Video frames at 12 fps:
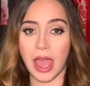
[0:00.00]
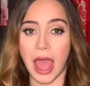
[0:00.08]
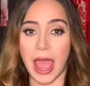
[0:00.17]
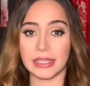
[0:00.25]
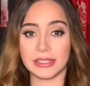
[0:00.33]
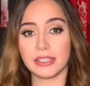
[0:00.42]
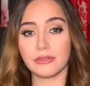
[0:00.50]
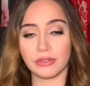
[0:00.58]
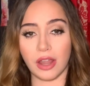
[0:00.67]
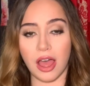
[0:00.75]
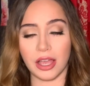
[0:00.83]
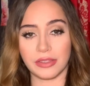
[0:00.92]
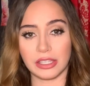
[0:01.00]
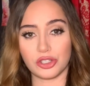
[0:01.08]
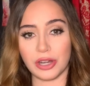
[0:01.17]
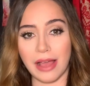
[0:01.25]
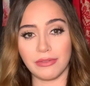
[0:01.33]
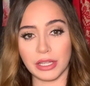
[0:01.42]
I did vlog the
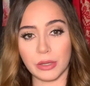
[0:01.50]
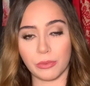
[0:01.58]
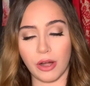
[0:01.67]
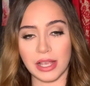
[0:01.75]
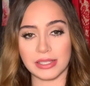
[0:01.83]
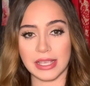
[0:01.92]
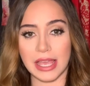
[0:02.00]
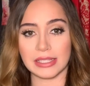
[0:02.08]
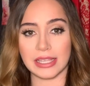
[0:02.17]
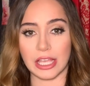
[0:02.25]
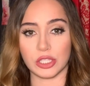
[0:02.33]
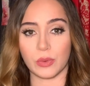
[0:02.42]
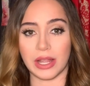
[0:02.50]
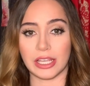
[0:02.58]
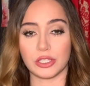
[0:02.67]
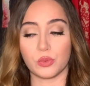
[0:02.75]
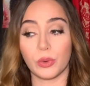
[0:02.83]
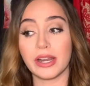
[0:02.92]
traveling process as well
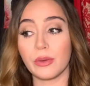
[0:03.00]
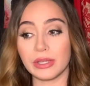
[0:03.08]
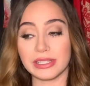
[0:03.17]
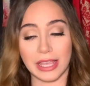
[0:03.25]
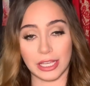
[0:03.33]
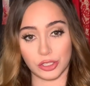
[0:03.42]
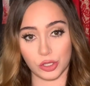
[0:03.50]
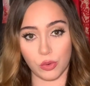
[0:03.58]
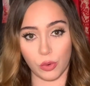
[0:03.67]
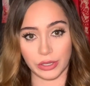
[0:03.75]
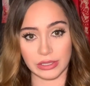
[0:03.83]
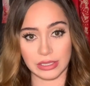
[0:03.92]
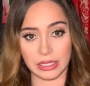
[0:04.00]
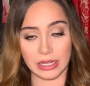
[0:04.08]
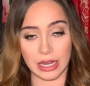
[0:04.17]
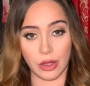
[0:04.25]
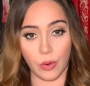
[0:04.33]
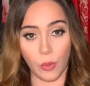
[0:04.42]
as what it was like to quarantine
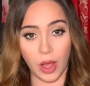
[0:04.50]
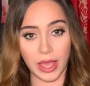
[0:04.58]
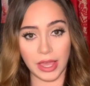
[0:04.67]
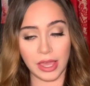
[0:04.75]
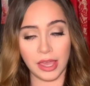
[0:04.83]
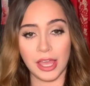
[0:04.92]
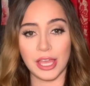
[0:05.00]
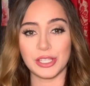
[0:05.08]
in Hawaii.